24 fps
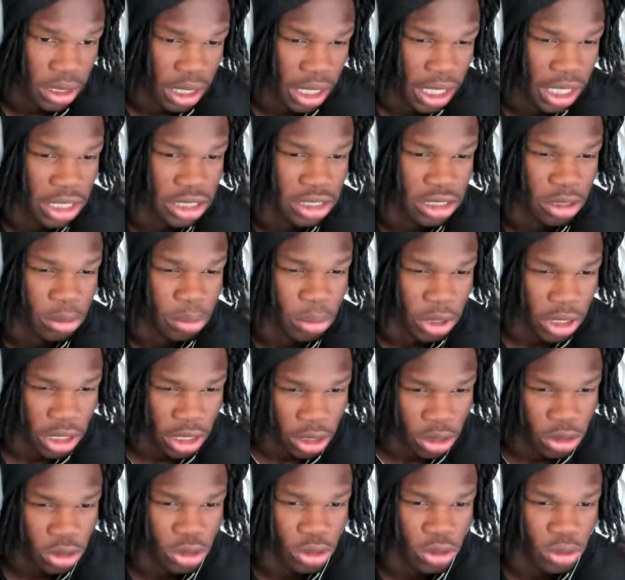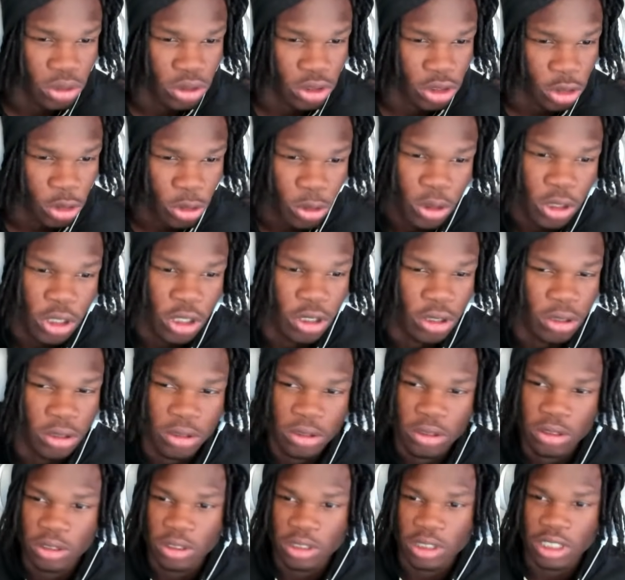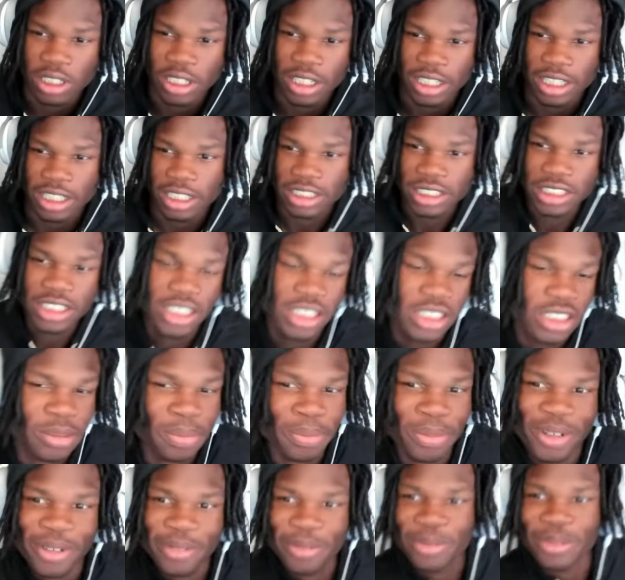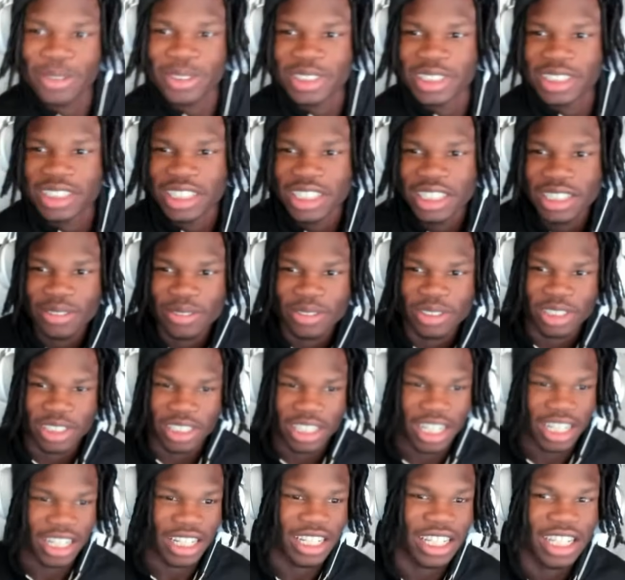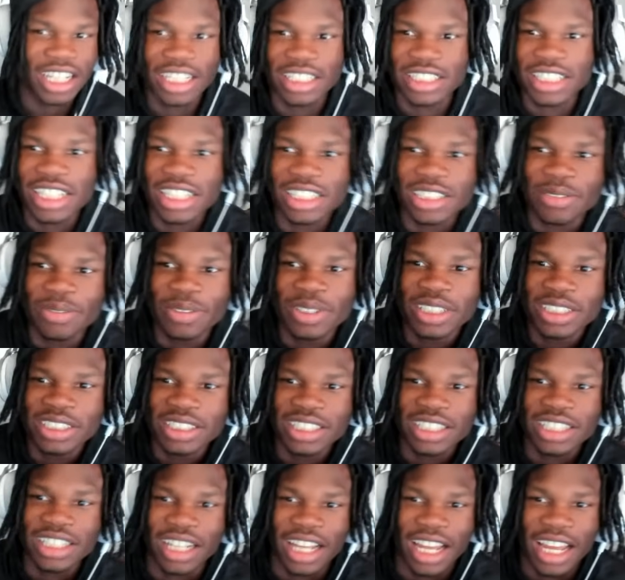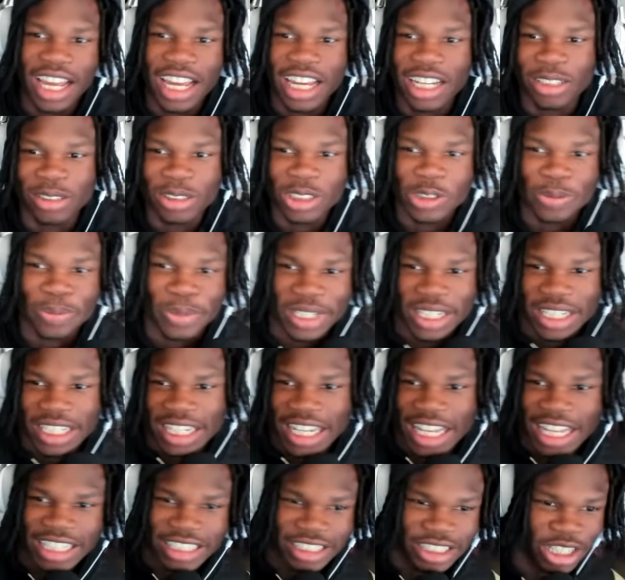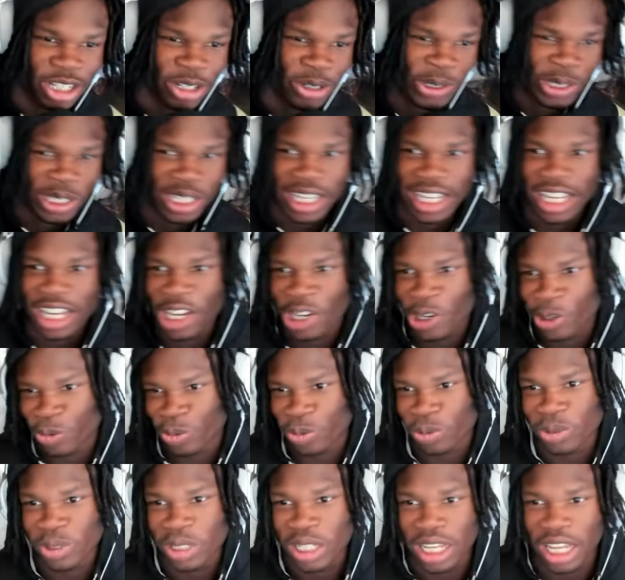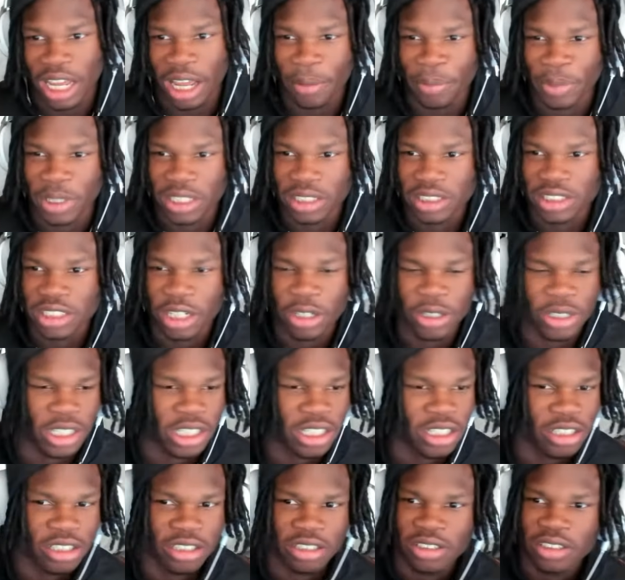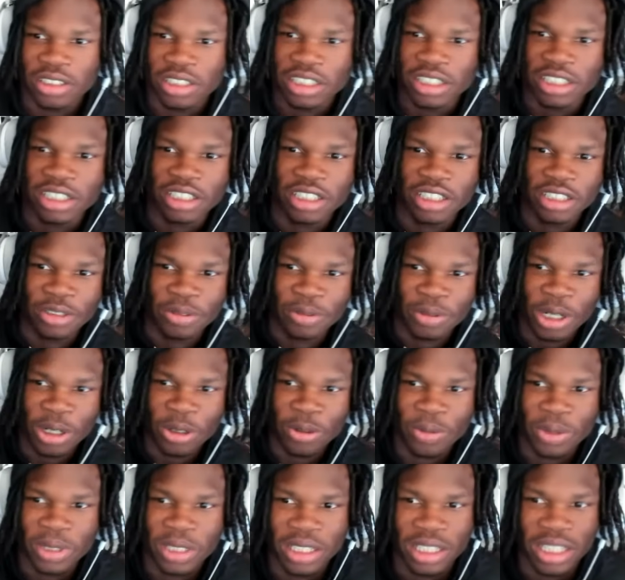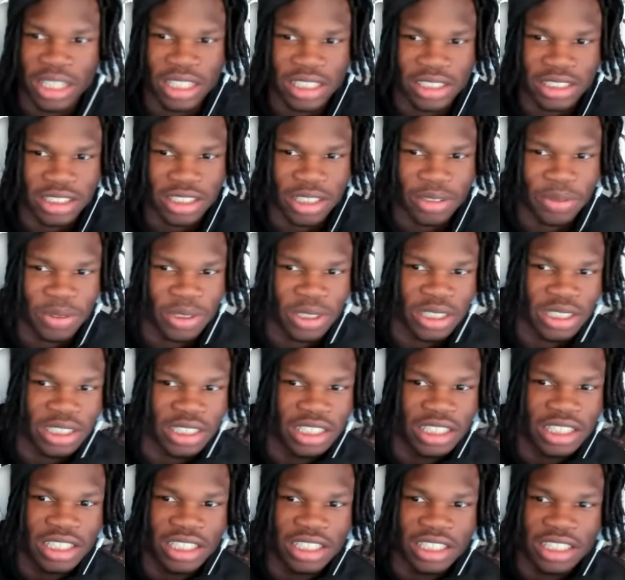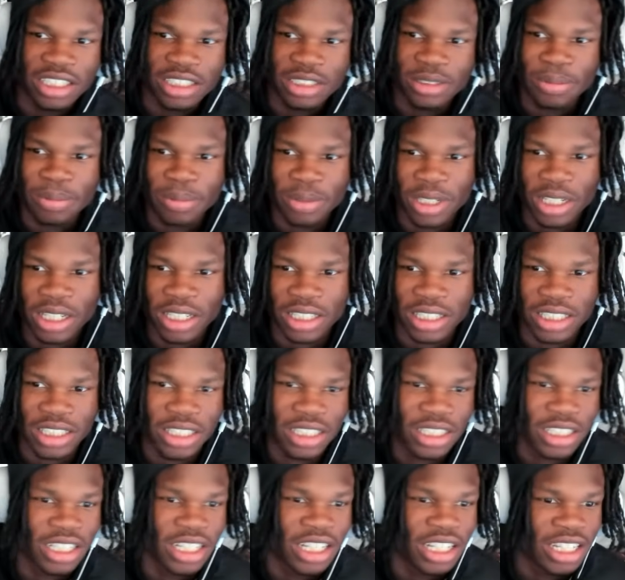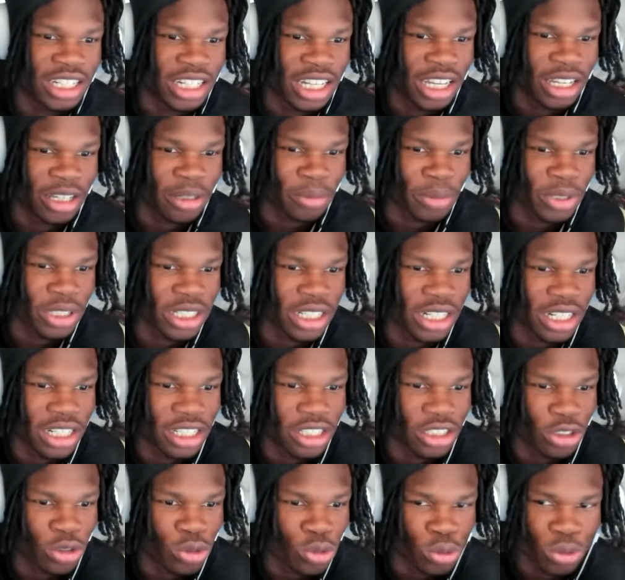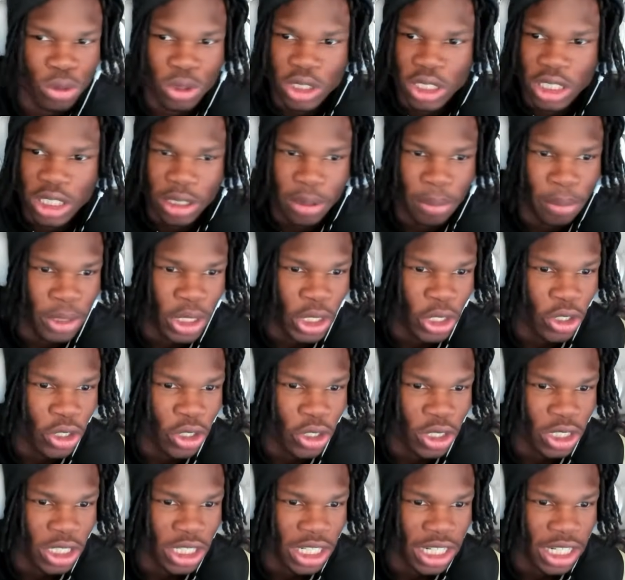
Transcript: AJ Brown do too, though. See, this is a perfect receiver. Got hands like Devontae at speed like Tyreek Hill. Route running like Stephon Diggs. Blocking like Brandon Ayuk. Blurr